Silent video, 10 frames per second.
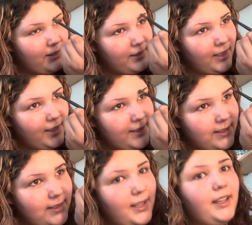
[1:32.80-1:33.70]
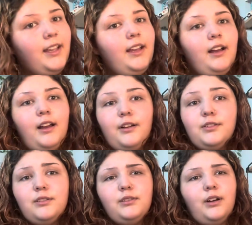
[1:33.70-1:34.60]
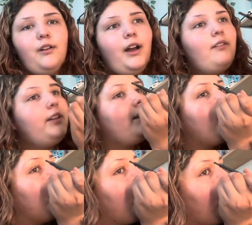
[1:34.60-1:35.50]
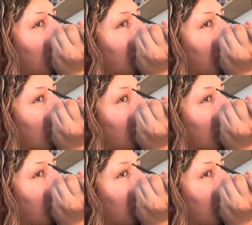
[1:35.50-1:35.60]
takes a second. I also don't have like a good,